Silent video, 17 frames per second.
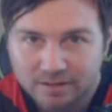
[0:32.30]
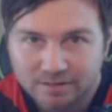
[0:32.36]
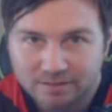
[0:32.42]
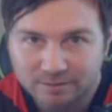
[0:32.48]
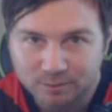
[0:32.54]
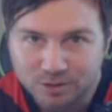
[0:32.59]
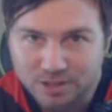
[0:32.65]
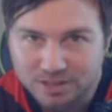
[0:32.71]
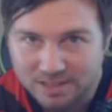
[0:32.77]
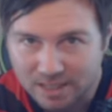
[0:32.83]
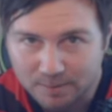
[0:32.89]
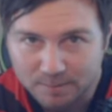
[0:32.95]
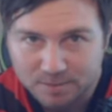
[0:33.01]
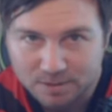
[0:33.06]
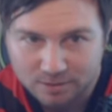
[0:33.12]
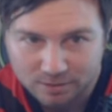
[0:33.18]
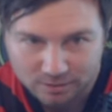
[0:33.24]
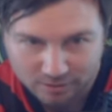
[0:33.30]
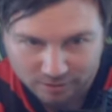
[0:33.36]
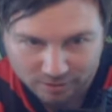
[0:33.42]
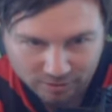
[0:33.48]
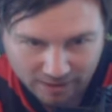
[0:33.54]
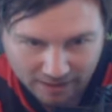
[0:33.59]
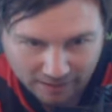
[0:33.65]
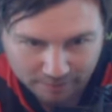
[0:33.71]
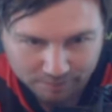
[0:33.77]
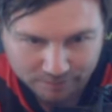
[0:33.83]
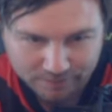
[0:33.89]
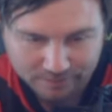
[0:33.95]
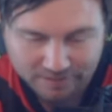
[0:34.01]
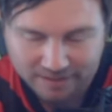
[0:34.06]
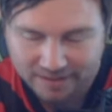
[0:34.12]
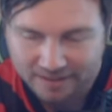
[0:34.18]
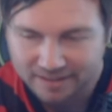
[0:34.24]
which is absolute crap
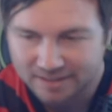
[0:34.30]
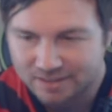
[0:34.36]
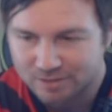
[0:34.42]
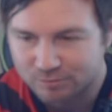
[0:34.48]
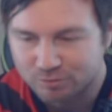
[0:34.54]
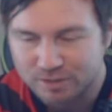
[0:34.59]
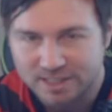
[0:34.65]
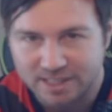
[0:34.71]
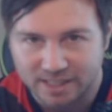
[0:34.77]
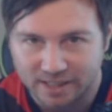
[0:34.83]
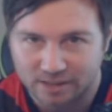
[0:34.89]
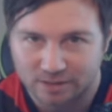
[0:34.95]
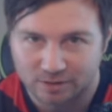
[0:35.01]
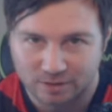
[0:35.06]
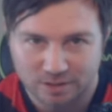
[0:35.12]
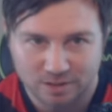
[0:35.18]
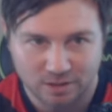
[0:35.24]
and it's ridiculous.